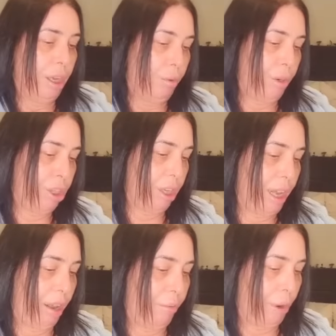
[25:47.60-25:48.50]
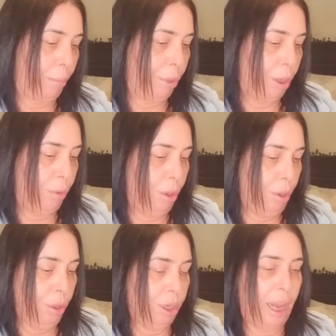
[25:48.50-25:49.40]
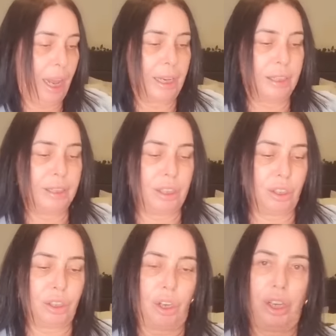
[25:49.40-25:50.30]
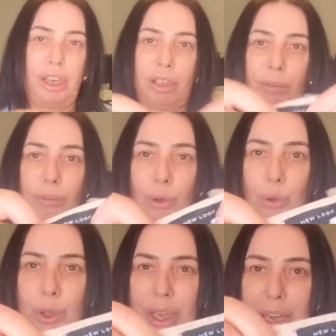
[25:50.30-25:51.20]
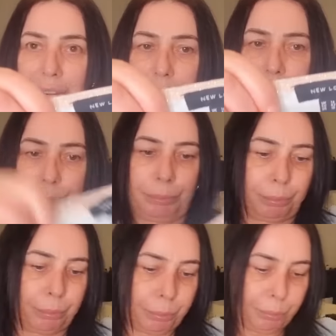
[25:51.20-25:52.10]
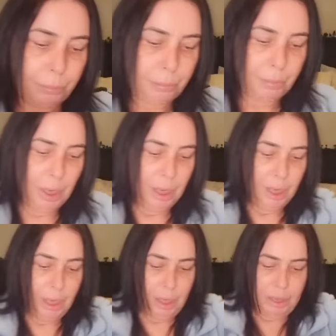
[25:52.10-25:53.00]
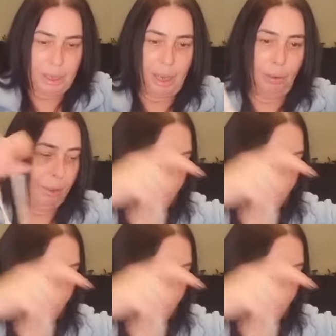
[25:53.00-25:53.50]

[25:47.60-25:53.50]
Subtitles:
Originally from New Look and it's a size 14. So